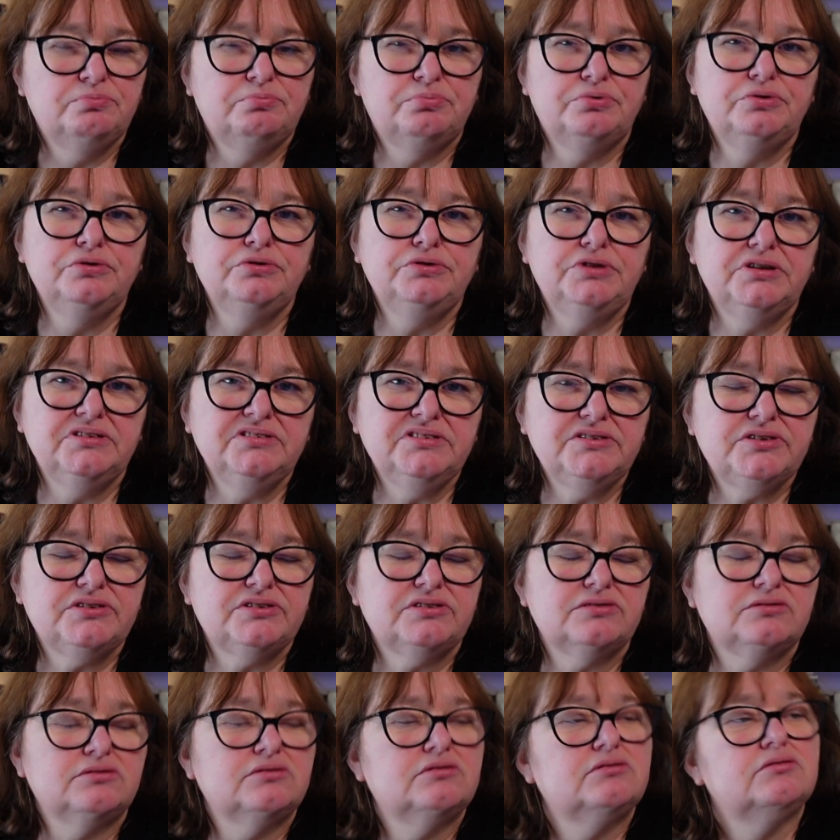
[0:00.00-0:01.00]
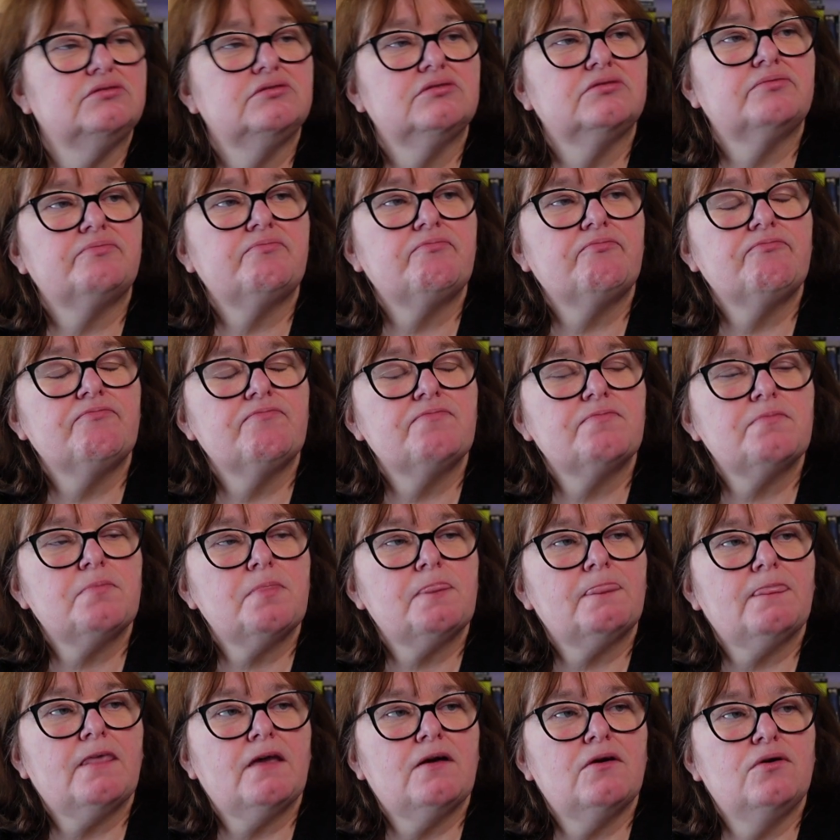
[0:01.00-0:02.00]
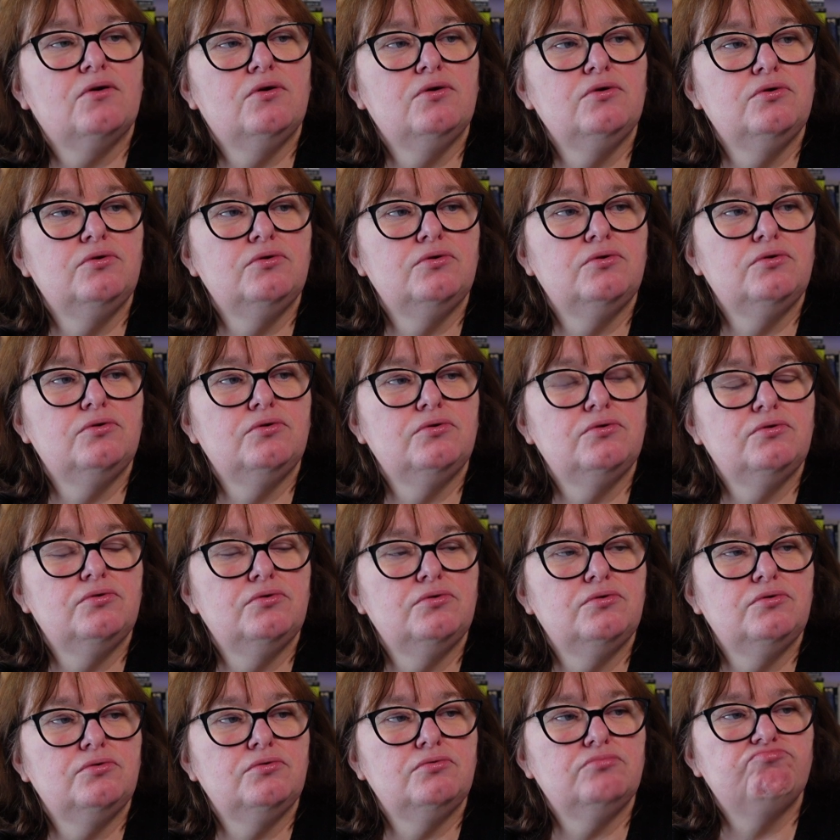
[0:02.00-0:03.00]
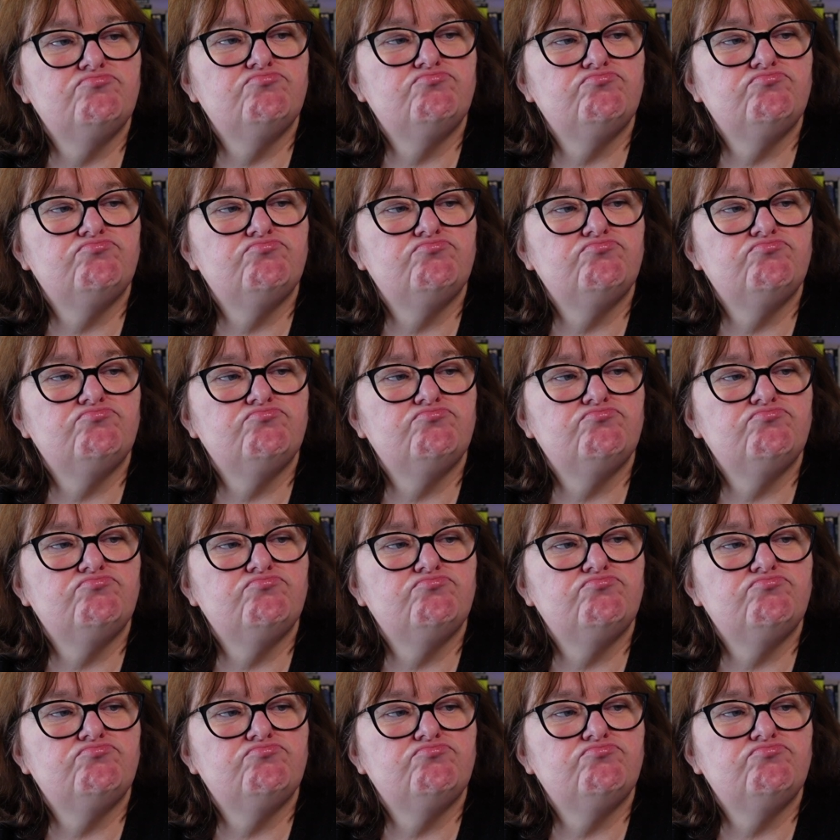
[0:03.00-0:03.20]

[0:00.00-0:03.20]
Prudence, who